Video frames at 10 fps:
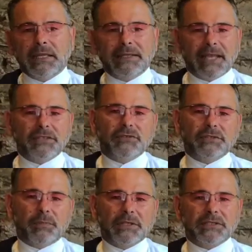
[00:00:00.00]
and takes
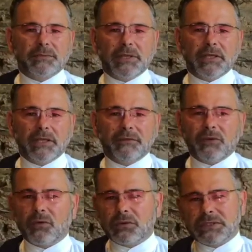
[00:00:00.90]
responsibility
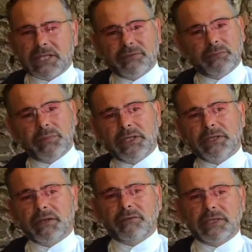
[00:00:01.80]
for all 7
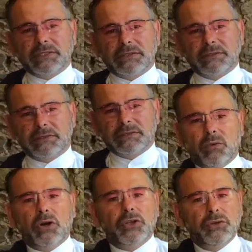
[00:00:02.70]
billion of us?
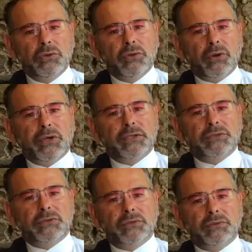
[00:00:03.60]
Or are you going
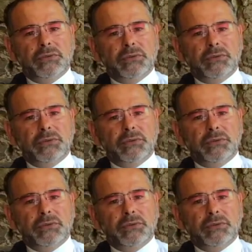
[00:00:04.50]
to